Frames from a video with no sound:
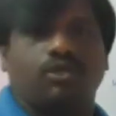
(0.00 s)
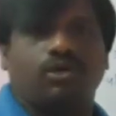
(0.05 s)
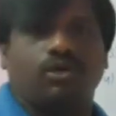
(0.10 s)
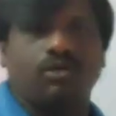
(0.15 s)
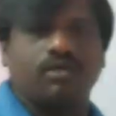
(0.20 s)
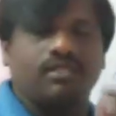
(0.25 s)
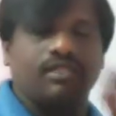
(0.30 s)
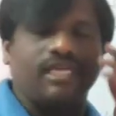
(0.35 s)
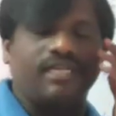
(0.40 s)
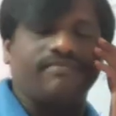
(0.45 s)

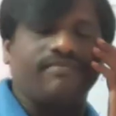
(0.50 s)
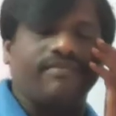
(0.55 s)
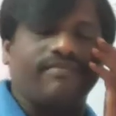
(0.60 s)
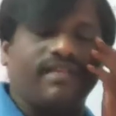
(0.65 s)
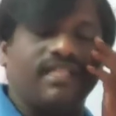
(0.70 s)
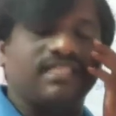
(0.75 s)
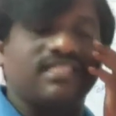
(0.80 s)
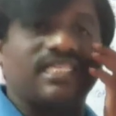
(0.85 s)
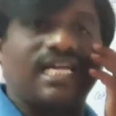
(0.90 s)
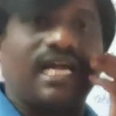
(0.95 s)
know. Then we
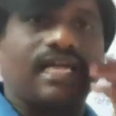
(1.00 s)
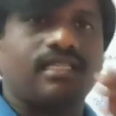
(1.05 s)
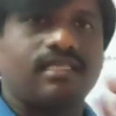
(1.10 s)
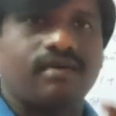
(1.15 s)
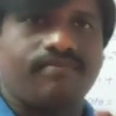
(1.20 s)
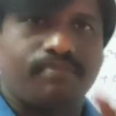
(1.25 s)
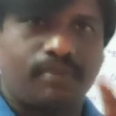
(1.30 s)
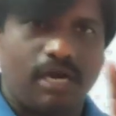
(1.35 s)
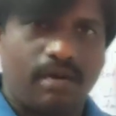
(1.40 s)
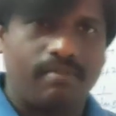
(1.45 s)
will start
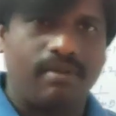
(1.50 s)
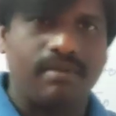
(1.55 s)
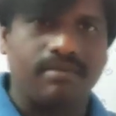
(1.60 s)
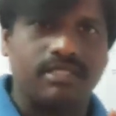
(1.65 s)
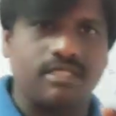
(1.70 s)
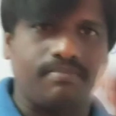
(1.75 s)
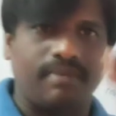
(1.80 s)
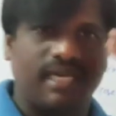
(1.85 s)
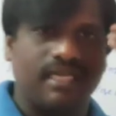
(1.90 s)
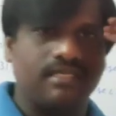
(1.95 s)
the
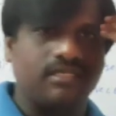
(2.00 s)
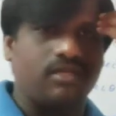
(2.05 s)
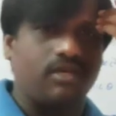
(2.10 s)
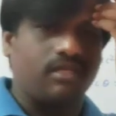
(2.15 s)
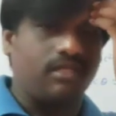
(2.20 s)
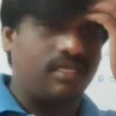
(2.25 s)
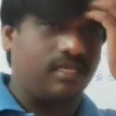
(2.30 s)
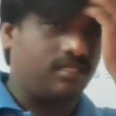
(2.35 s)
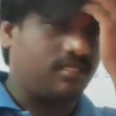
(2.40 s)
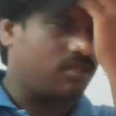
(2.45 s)
problems based
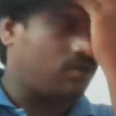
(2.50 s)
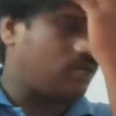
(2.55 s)
on this.